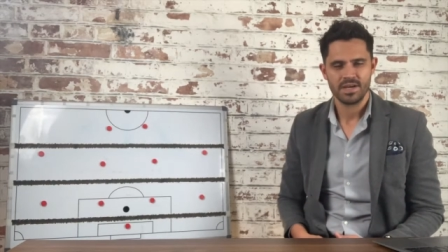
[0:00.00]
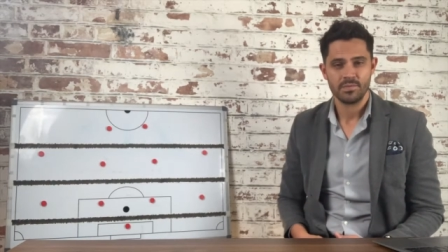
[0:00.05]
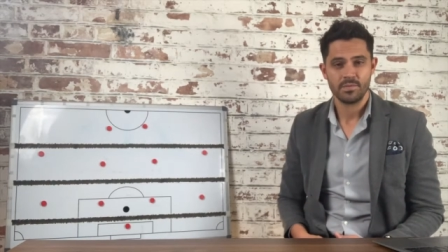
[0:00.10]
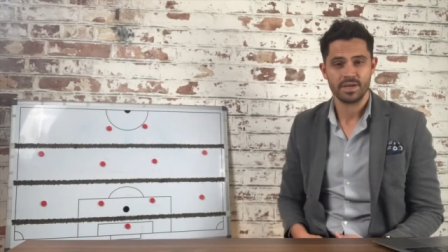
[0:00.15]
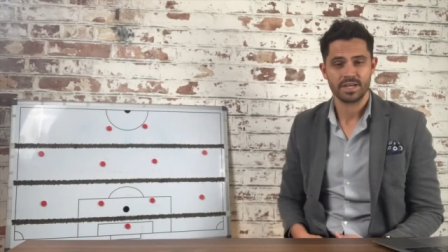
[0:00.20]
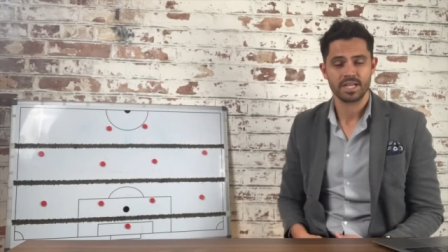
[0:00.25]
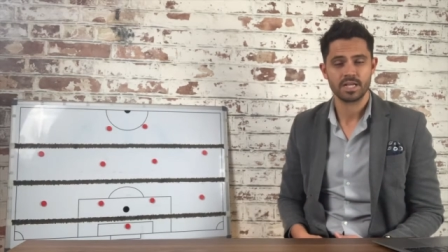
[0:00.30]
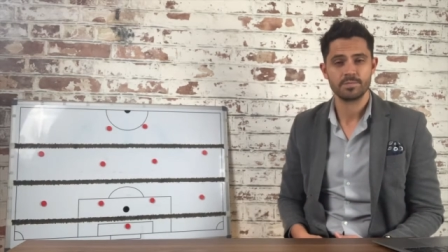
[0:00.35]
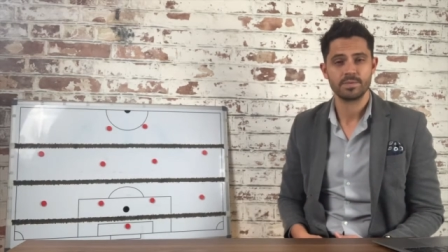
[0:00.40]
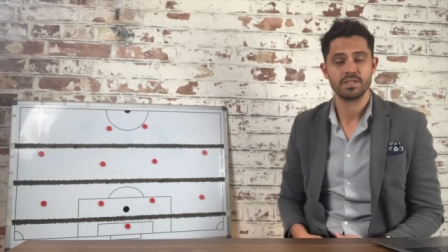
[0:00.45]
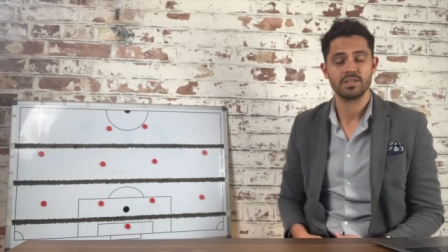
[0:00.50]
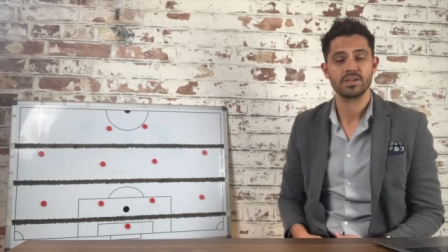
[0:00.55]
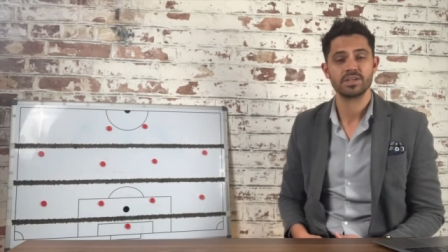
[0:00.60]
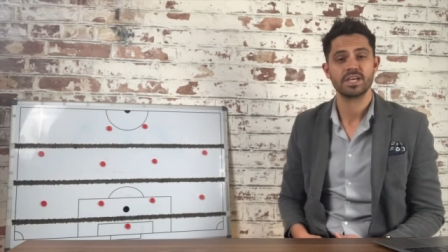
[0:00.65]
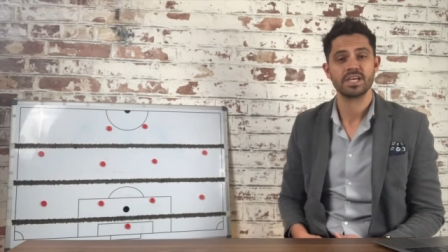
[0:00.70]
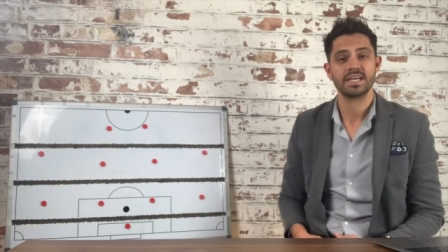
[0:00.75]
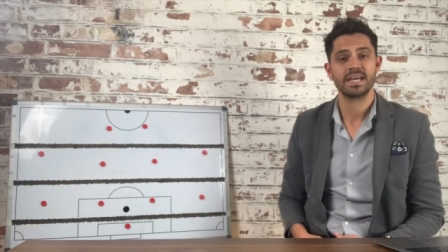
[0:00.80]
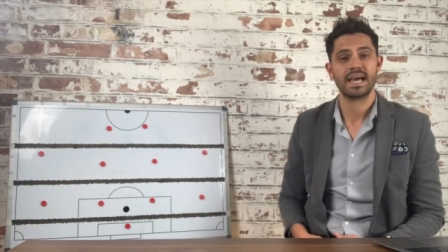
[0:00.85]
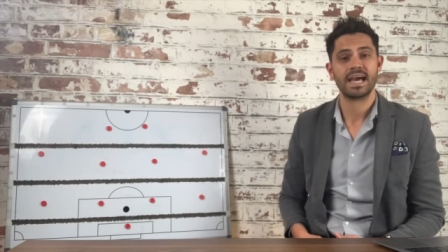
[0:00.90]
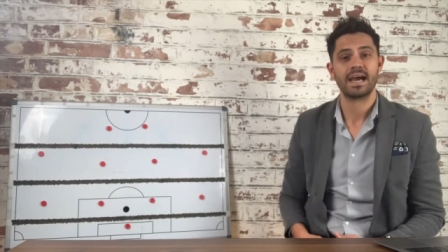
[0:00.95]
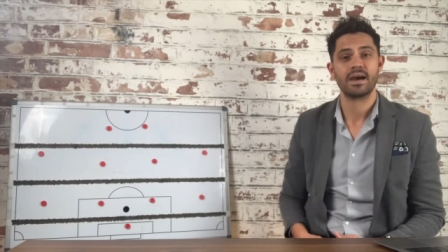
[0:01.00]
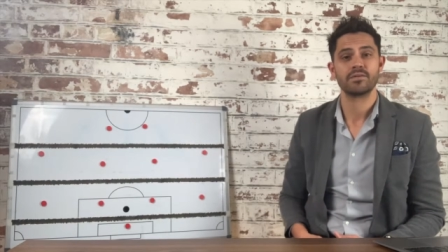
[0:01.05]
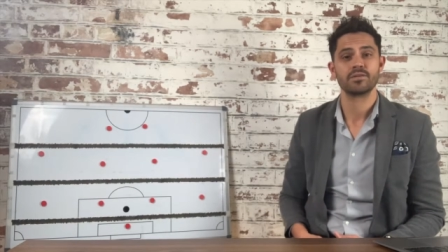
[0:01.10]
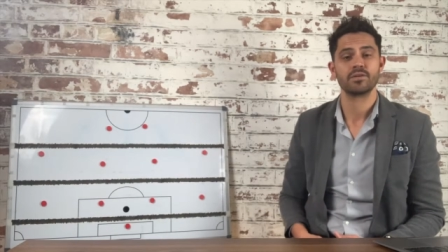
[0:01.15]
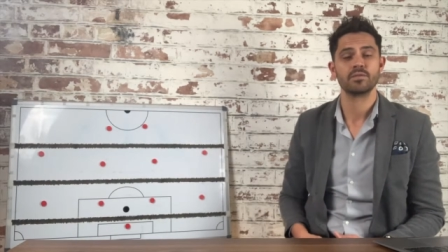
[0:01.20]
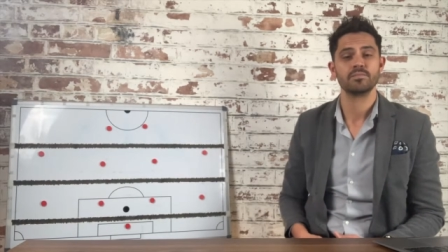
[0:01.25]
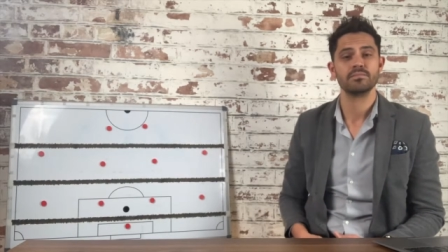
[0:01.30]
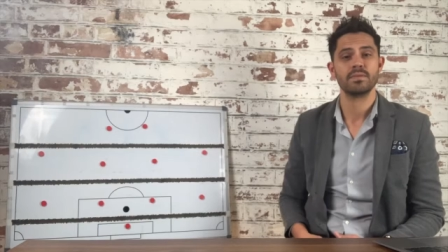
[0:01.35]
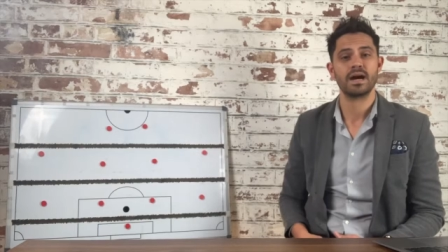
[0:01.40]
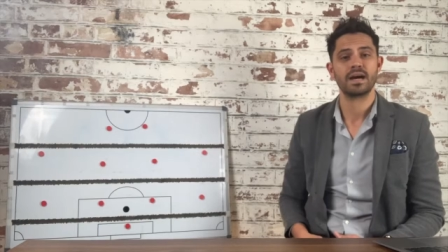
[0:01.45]
we're going to be looking at how
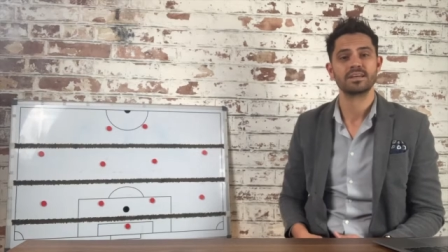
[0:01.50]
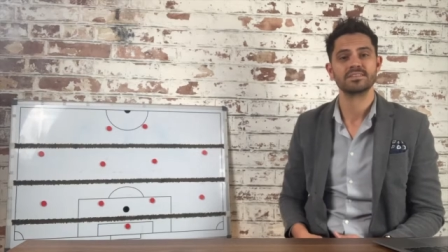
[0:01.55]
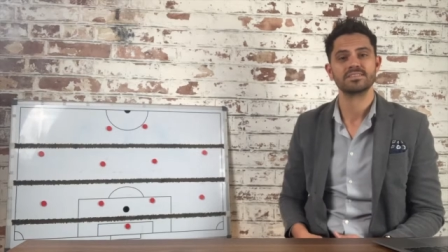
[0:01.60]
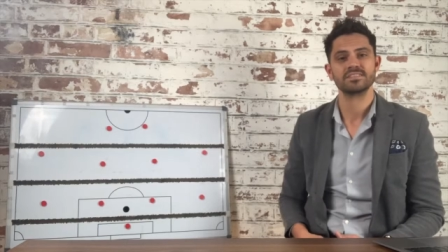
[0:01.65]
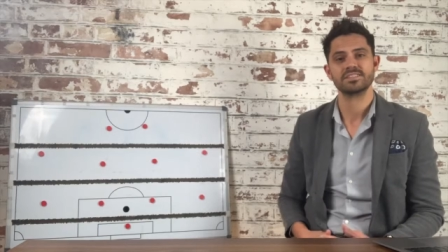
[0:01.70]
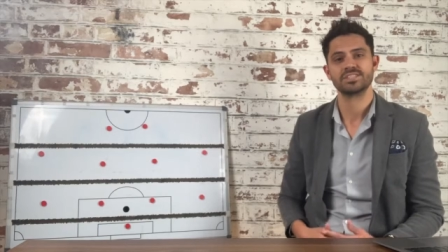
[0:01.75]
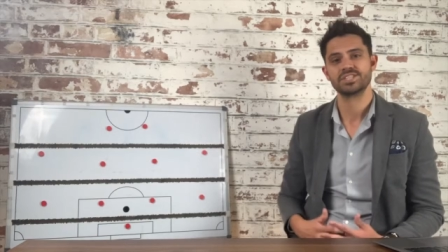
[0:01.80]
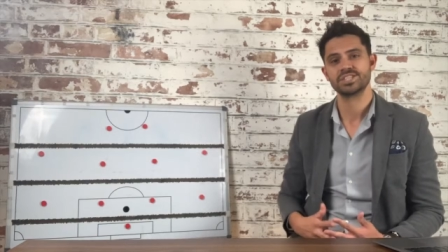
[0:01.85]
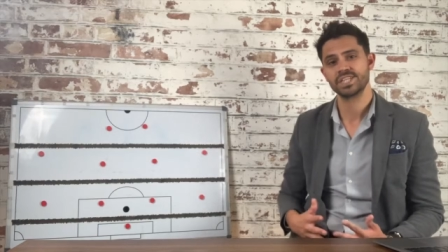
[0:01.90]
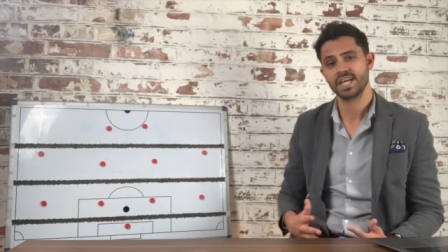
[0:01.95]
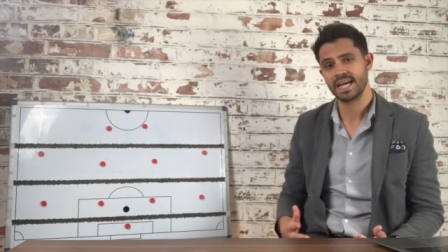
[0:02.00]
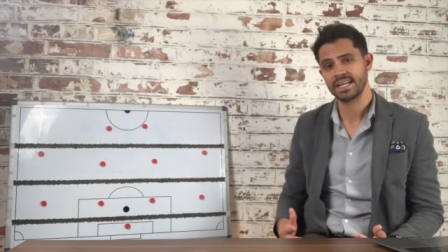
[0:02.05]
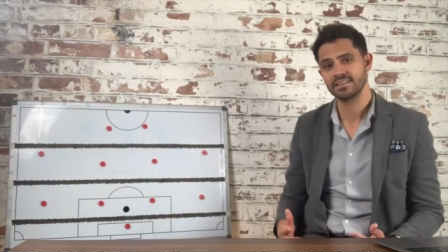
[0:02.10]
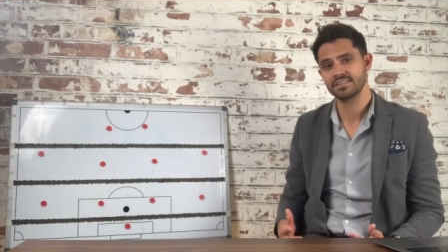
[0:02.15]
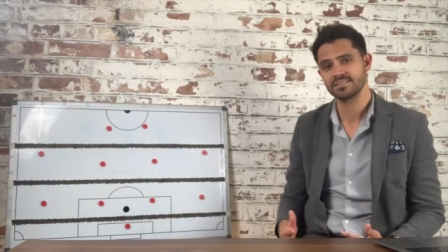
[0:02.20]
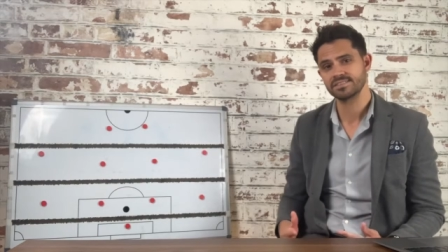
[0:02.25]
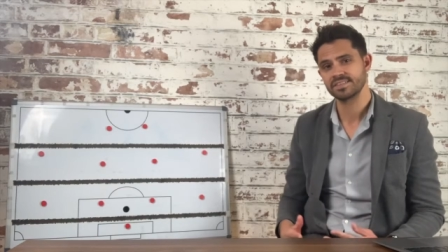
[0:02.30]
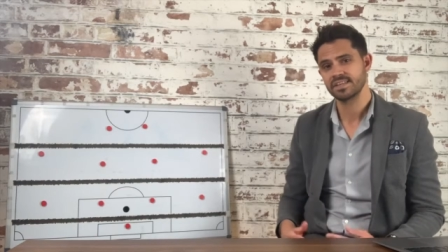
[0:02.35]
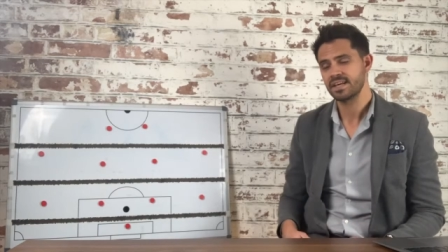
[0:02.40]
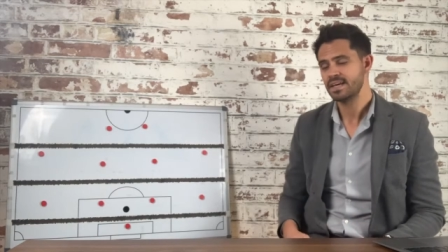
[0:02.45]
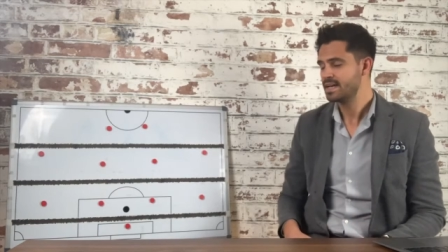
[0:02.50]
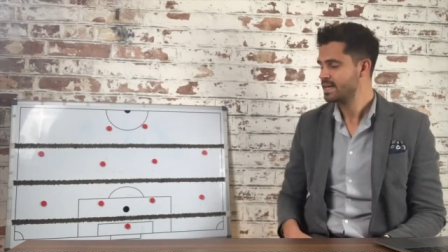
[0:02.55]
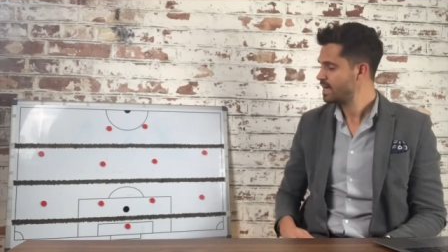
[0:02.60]
your marketing channels